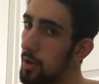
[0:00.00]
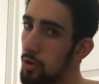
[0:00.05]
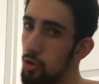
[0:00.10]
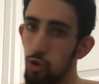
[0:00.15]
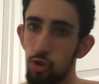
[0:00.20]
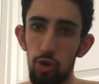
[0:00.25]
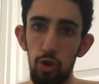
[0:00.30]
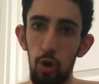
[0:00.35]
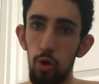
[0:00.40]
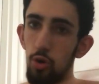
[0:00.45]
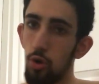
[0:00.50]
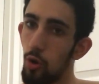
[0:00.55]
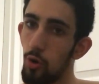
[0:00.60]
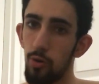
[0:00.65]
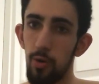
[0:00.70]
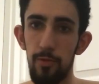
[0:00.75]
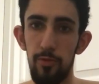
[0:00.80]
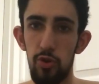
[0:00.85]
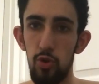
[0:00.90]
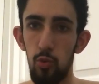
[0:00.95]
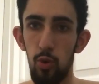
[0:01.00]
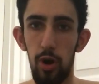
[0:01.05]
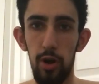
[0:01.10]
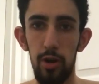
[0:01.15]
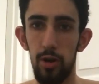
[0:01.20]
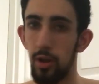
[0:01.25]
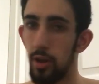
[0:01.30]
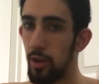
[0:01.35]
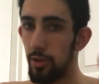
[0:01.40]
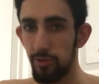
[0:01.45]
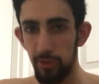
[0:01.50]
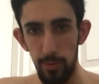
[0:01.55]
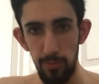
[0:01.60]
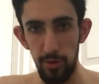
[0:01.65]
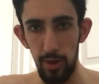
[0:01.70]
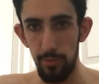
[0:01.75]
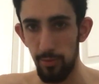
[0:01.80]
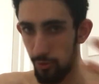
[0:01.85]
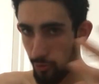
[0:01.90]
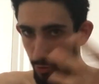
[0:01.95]
You can go longer if you want.
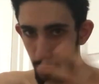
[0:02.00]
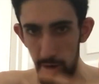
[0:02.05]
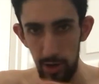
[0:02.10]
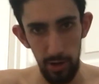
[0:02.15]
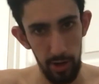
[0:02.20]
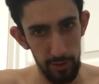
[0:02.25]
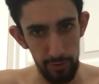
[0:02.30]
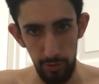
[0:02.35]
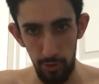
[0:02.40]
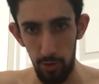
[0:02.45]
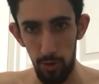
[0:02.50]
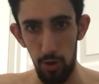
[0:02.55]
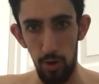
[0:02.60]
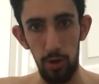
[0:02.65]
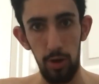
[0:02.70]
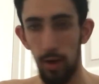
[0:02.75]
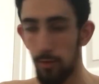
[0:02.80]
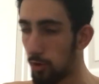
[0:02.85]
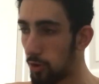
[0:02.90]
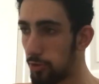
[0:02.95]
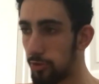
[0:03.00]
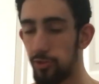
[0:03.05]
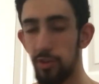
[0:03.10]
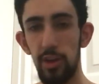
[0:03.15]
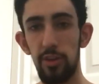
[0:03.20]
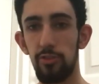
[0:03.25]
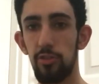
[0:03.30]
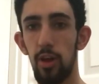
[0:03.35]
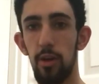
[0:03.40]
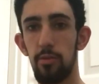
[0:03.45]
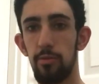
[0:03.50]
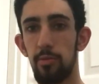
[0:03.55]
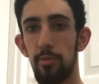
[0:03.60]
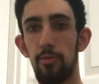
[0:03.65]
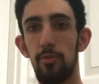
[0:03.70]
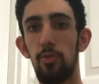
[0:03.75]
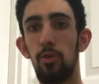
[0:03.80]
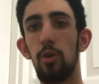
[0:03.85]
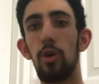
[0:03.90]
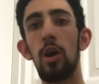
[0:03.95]
Sometimes it's really nice to go long. I've gone 6 times
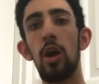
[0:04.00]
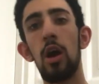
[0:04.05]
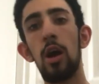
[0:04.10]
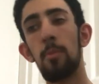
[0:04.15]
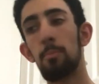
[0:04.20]
before.